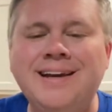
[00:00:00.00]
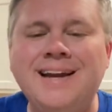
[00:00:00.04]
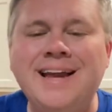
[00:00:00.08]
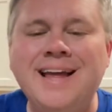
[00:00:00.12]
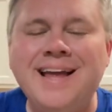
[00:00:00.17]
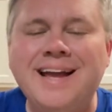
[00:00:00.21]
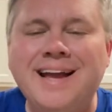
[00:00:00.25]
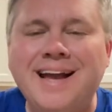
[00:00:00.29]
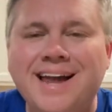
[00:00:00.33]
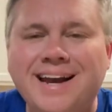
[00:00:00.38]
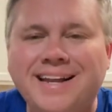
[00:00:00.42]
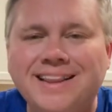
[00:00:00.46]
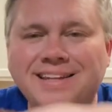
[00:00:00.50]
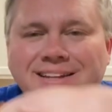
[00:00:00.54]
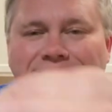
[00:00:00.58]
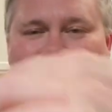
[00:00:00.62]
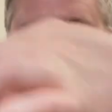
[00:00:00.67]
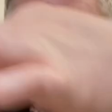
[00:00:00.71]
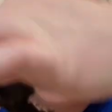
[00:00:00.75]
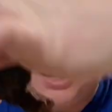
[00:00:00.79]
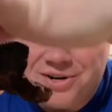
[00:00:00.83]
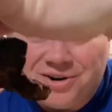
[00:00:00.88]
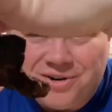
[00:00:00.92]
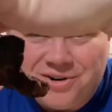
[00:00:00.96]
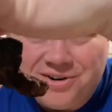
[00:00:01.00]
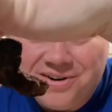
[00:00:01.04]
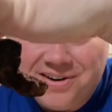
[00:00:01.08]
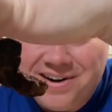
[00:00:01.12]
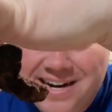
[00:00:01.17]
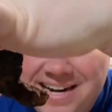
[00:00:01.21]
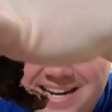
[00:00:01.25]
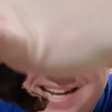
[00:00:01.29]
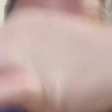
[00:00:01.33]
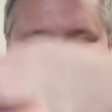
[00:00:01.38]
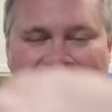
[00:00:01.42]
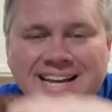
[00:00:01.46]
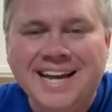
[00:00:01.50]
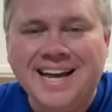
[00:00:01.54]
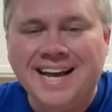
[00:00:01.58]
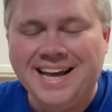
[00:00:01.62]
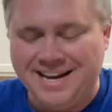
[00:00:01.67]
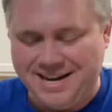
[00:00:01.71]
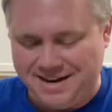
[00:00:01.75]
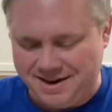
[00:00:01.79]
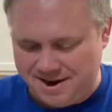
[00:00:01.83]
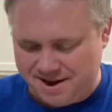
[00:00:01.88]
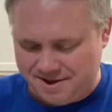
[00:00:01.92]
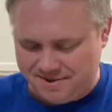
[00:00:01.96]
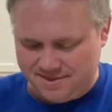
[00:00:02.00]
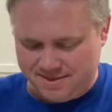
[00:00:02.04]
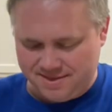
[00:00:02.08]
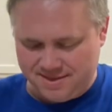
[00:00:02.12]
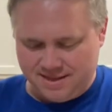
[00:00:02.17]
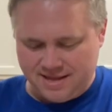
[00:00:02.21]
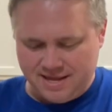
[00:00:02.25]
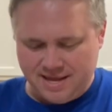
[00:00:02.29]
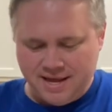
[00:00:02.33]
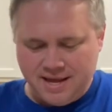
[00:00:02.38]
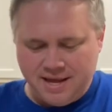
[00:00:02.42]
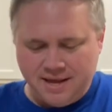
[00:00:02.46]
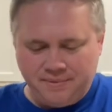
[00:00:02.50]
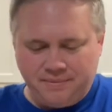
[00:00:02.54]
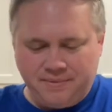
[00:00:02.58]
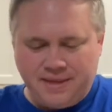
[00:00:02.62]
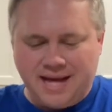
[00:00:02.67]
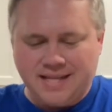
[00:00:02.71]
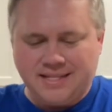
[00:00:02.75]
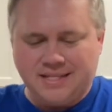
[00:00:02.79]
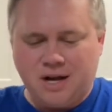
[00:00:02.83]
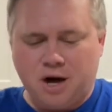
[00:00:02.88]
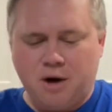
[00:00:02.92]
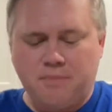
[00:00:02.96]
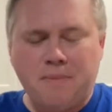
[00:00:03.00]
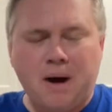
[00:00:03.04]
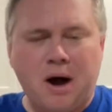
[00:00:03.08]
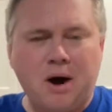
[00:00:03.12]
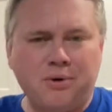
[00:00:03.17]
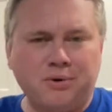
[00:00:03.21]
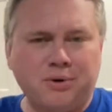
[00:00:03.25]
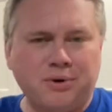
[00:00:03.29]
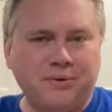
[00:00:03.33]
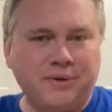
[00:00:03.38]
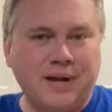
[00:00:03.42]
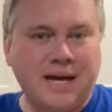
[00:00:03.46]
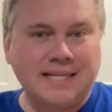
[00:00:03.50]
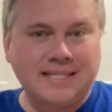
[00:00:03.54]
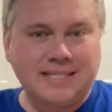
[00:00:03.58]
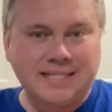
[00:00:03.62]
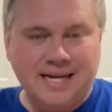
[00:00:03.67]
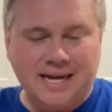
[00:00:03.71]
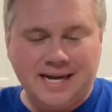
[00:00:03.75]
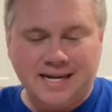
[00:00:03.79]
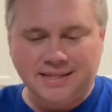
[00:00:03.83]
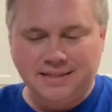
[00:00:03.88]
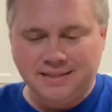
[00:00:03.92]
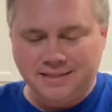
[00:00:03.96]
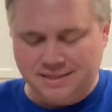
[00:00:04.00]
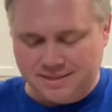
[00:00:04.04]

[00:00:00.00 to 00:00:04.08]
It got a little charred, and you know, that's all bone on that side.